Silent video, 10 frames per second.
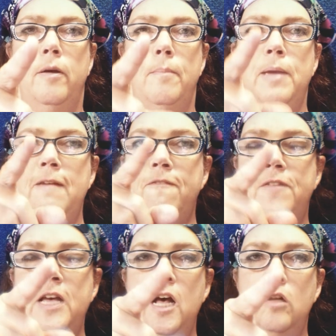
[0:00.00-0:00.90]
be
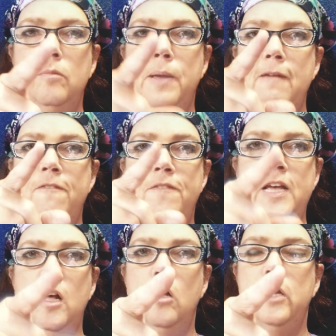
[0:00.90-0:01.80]
filled, be
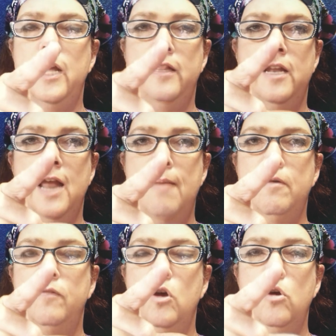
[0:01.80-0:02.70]
filled in the name
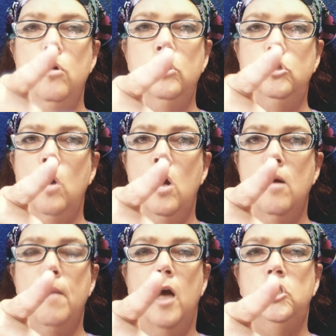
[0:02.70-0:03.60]
of Yahushua
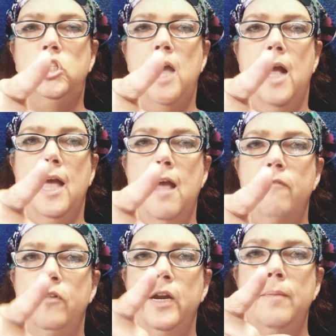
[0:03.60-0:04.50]
HaMashiach.
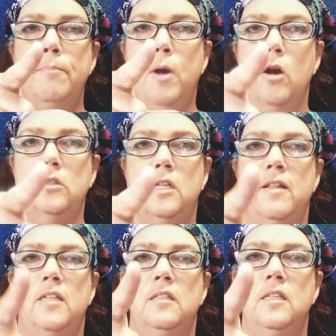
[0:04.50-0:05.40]
Every person
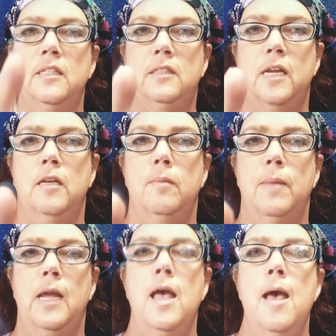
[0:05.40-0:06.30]
that is listening to
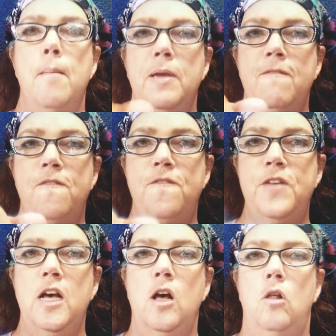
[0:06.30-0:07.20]
me, be
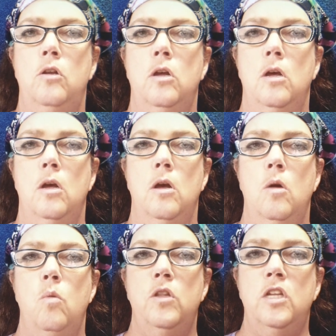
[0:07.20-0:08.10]
filled
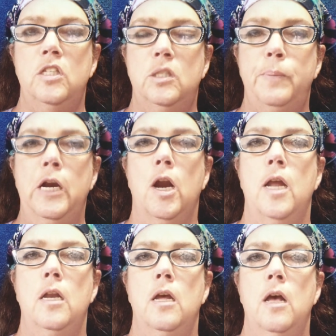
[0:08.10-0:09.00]
with the
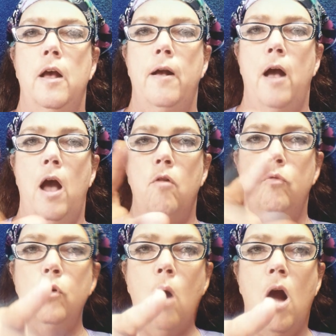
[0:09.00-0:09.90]
spirit of
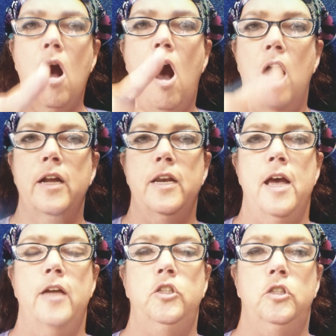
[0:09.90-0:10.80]
Ruach
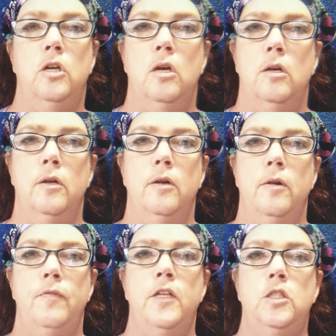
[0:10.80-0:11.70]
HaKodesh,
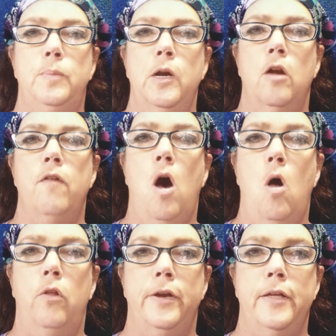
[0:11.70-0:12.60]
the spirit of
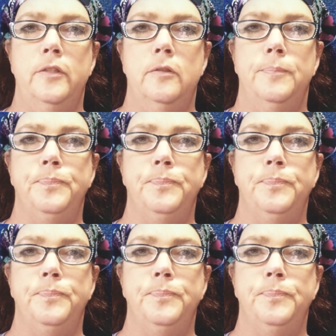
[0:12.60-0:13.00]
holiness.